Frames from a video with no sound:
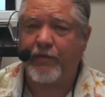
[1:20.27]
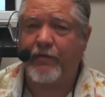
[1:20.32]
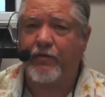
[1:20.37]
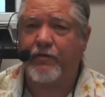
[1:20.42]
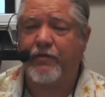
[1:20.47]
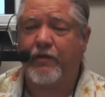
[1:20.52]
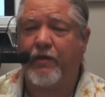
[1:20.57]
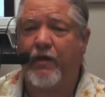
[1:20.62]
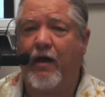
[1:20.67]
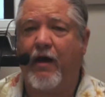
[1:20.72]

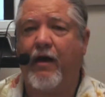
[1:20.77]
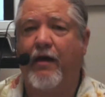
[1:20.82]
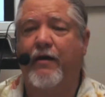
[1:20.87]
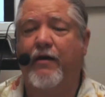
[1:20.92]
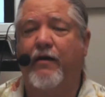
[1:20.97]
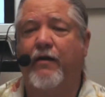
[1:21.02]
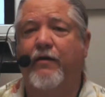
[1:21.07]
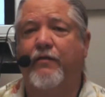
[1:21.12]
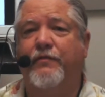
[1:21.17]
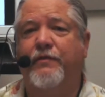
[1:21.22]
There's a lot
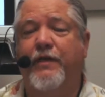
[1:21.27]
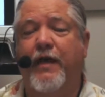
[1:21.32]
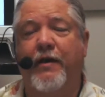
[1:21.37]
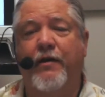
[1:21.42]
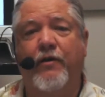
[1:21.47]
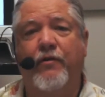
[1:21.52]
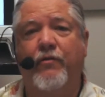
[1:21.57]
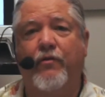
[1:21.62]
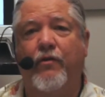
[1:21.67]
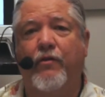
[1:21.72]
of
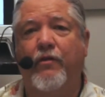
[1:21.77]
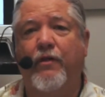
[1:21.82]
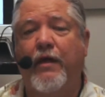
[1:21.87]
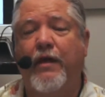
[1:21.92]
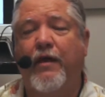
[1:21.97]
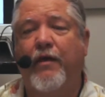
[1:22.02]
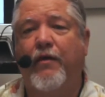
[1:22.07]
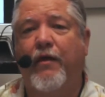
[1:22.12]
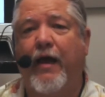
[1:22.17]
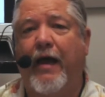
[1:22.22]
technical
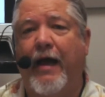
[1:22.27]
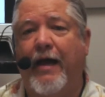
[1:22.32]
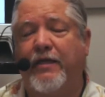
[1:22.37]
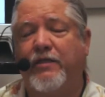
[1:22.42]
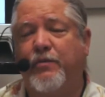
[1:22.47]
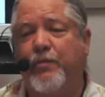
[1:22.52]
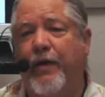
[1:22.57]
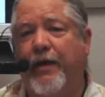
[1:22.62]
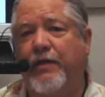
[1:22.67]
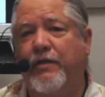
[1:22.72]

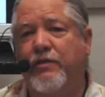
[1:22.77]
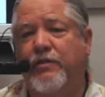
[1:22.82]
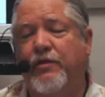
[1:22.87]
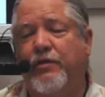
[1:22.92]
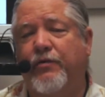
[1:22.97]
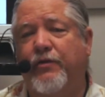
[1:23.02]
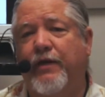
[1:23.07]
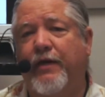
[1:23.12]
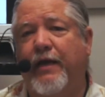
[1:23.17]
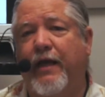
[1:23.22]
aspects
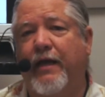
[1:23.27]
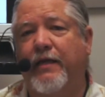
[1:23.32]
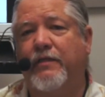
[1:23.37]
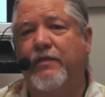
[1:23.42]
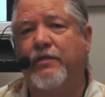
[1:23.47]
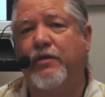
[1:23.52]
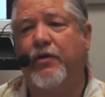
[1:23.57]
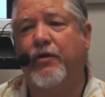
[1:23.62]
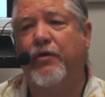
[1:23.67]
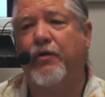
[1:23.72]
to it, and
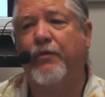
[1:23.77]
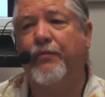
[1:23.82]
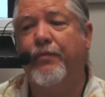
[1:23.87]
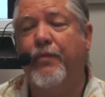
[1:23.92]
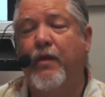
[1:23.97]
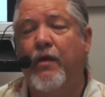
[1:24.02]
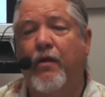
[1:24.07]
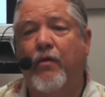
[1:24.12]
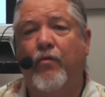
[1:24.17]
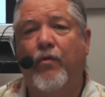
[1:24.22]
so
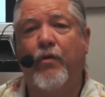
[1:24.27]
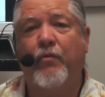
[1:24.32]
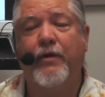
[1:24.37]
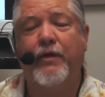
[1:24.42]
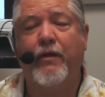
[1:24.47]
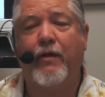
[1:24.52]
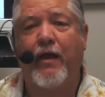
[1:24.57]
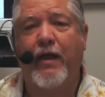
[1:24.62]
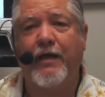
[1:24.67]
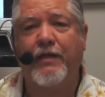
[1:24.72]
what we'd
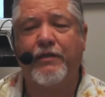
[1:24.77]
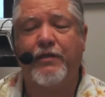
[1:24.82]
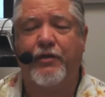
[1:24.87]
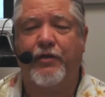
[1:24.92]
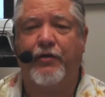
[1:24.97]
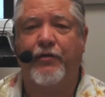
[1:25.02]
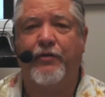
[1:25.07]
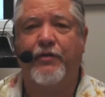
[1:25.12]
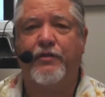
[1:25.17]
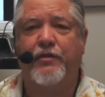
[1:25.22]
like to
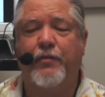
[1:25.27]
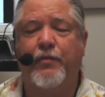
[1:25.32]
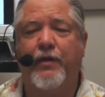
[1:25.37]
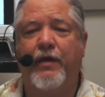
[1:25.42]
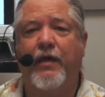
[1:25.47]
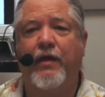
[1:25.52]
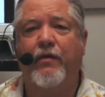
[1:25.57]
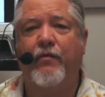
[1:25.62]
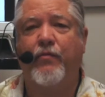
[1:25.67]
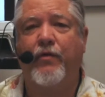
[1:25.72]
do is to
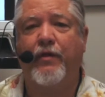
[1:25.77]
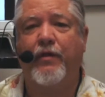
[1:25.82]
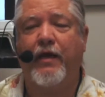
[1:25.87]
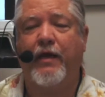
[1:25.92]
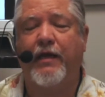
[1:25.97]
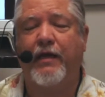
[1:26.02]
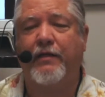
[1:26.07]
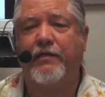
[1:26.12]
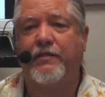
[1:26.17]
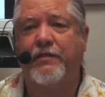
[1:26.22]
begin with
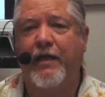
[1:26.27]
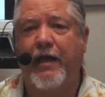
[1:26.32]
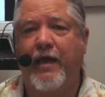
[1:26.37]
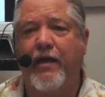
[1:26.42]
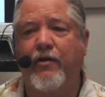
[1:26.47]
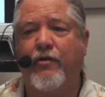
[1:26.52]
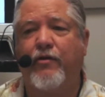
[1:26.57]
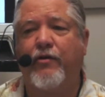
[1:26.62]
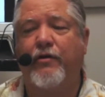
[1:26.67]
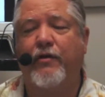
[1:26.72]
a
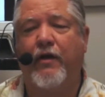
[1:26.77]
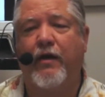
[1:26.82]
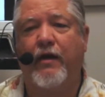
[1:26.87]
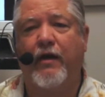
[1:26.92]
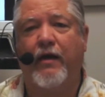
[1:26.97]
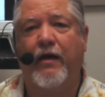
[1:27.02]
standard